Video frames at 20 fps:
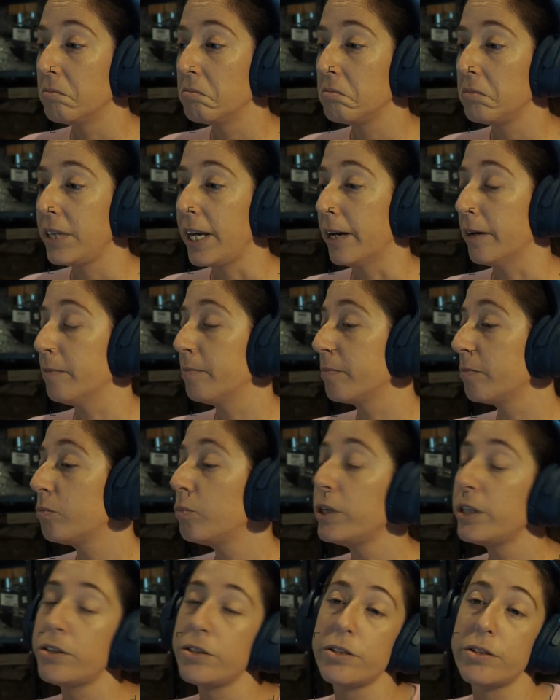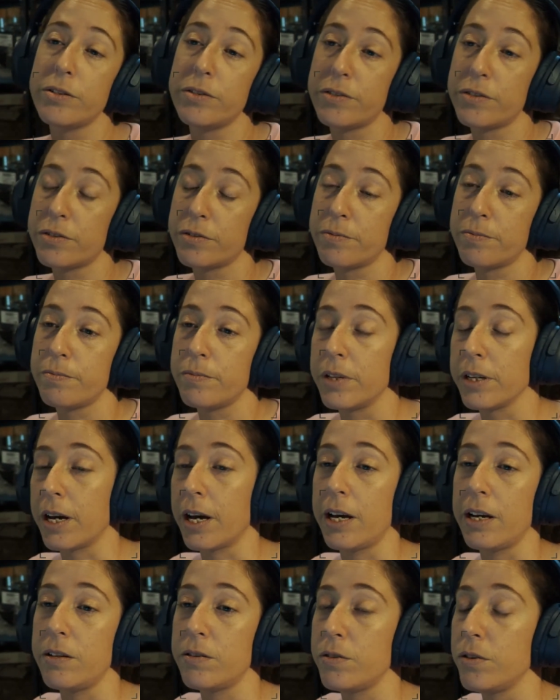Yeah, which is the
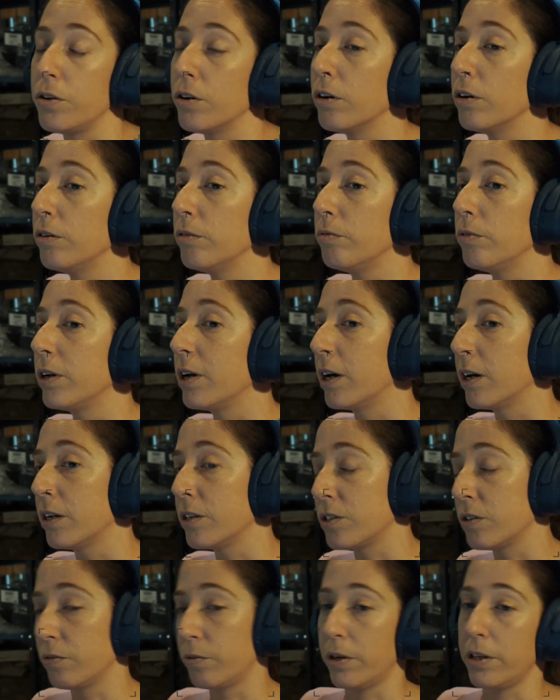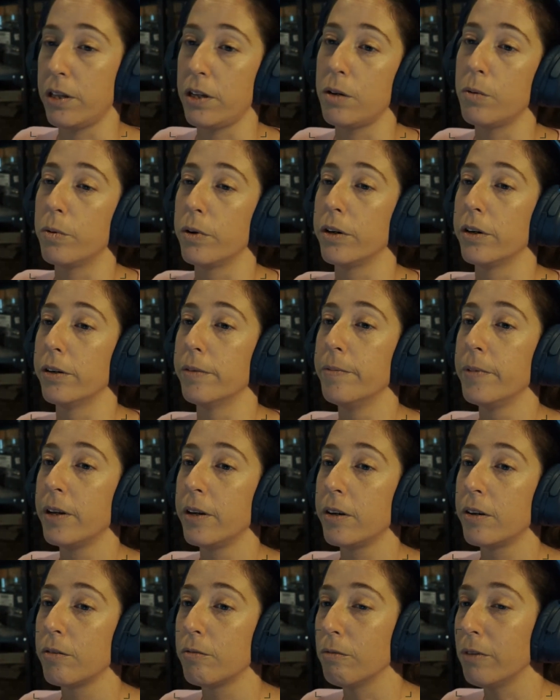case, regardless of whether you want to
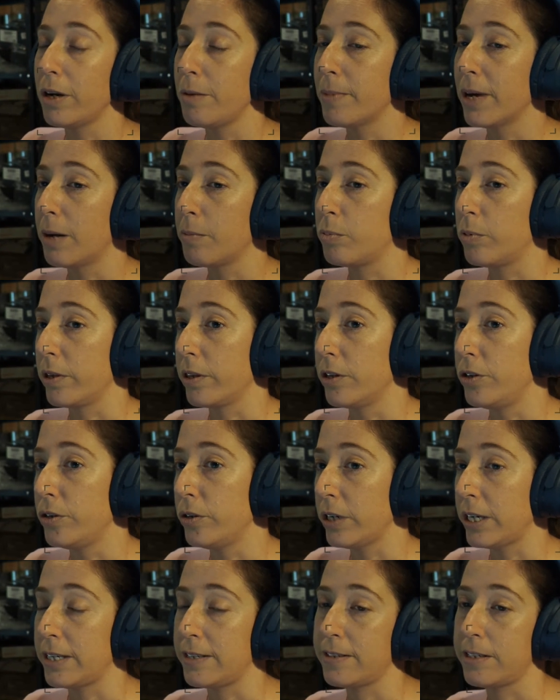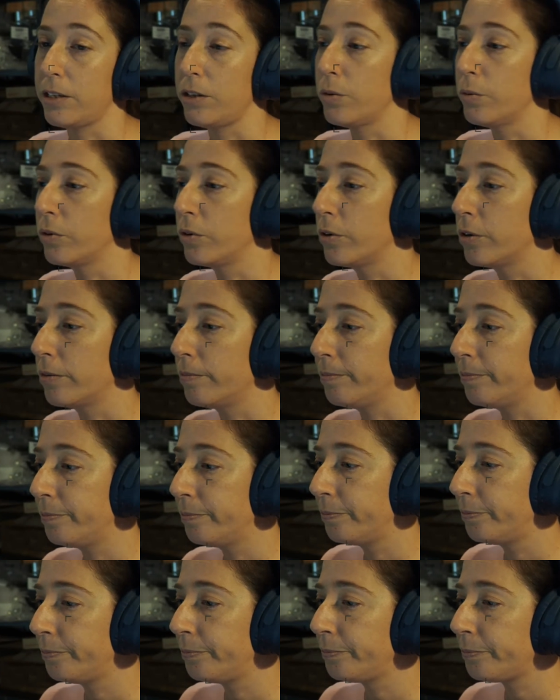remap with a new ECU or
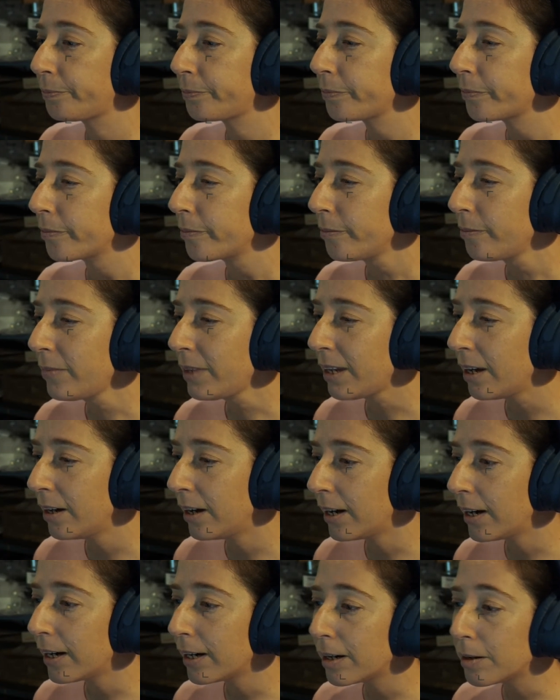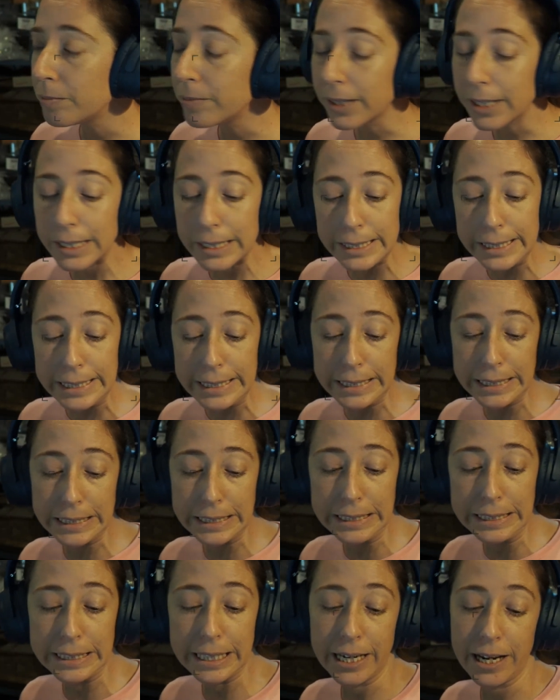not.
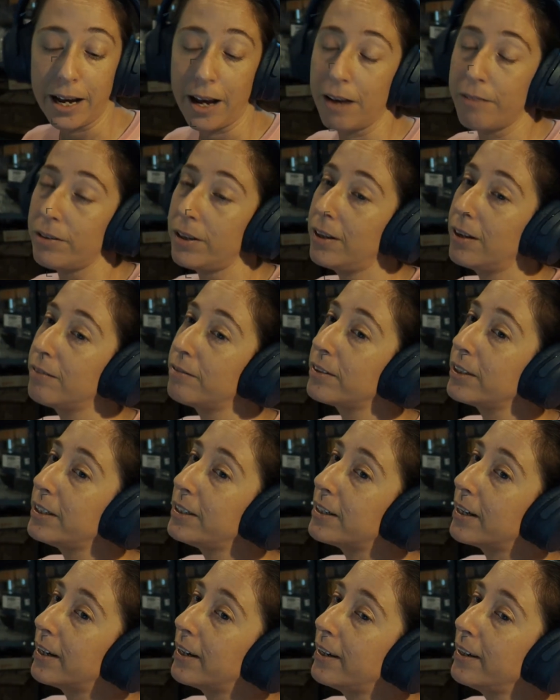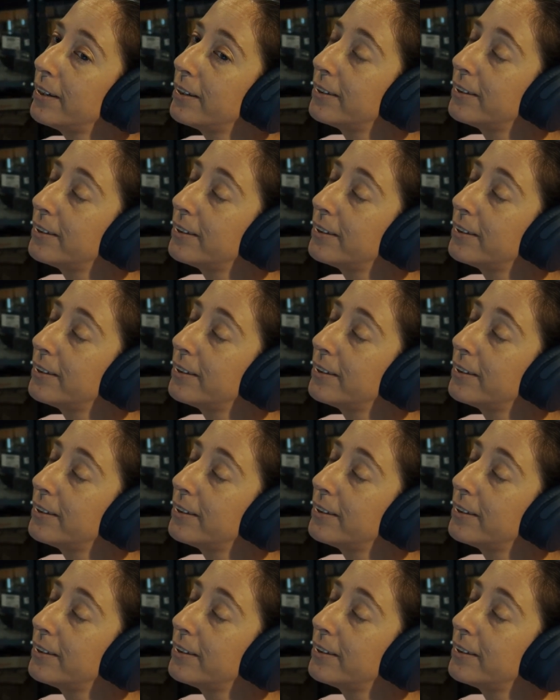Clinton, have a lovely day.